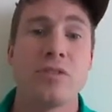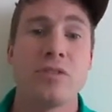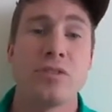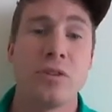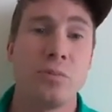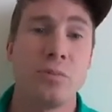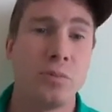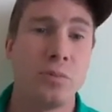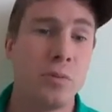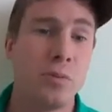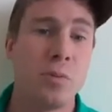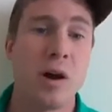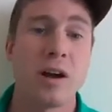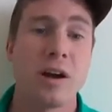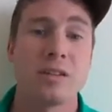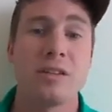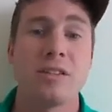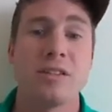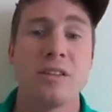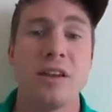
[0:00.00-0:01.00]
So the blue
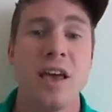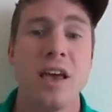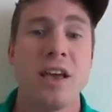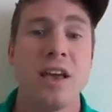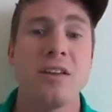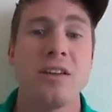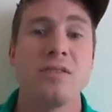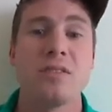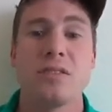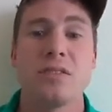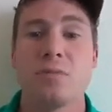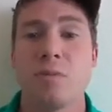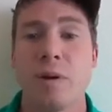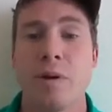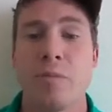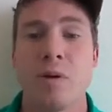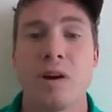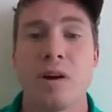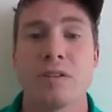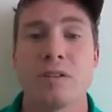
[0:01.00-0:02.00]
box is the negatives,
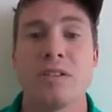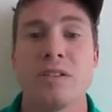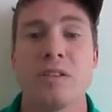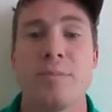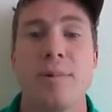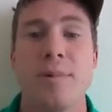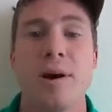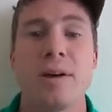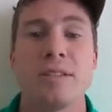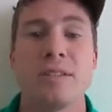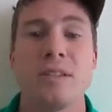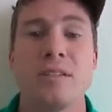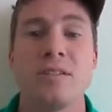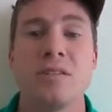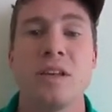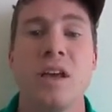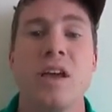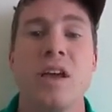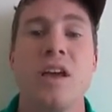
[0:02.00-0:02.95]
red box is the positives.